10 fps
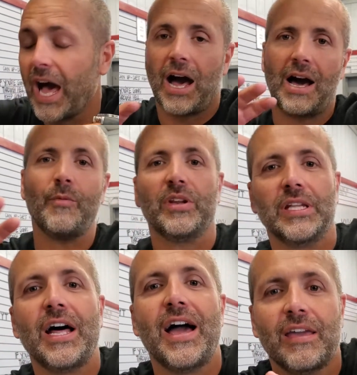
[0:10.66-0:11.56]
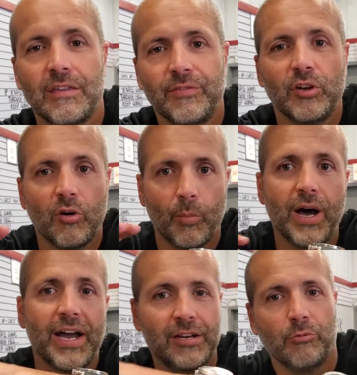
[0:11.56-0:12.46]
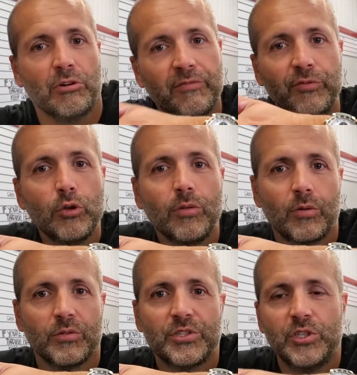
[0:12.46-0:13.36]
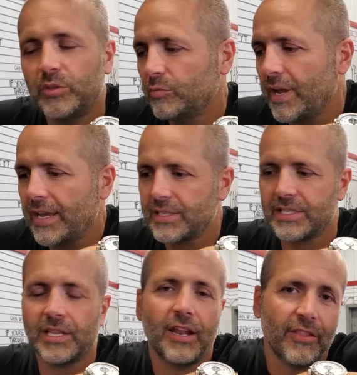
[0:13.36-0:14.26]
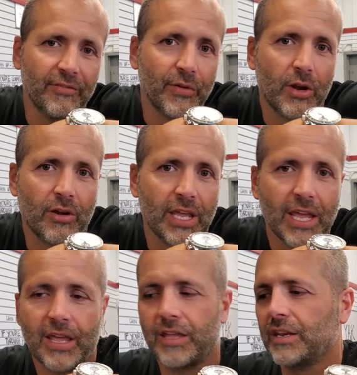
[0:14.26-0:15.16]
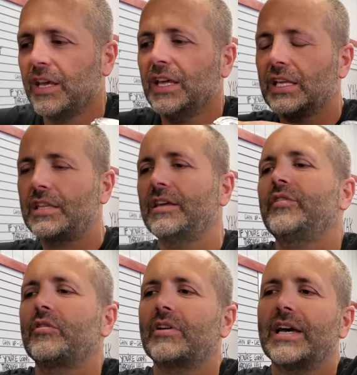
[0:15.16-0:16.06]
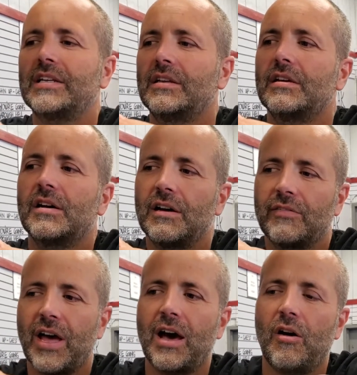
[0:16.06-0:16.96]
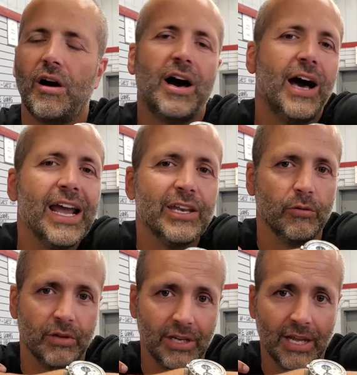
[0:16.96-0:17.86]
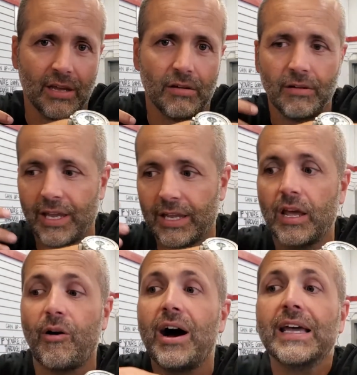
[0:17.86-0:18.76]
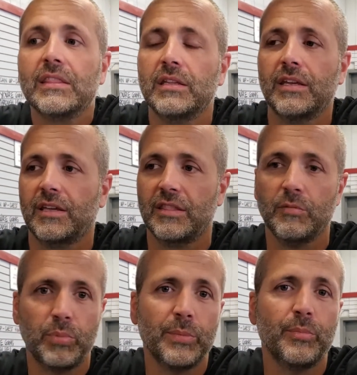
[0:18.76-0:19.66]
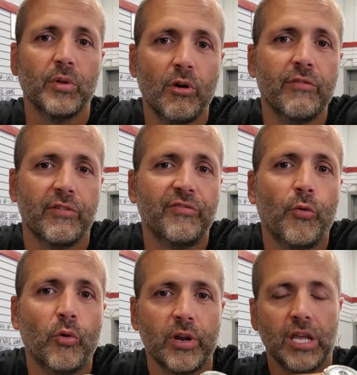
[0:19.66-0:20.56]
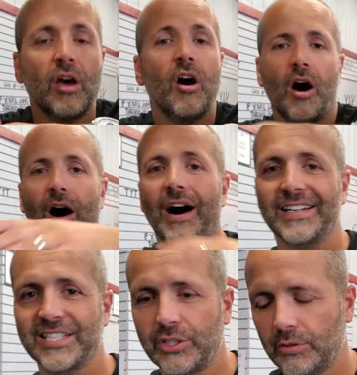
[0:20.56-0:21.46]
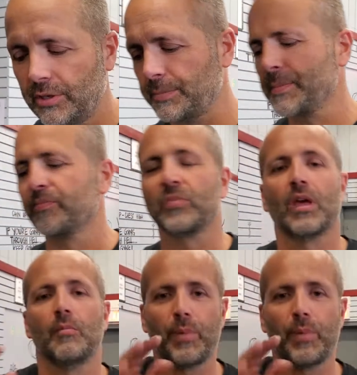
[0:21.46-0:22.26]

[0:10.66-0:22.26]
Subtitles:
I would like, if you don't mind, to review those two ways and then at the very end, give you an idea of how I do it now and how I think that people over 40 ought to do it.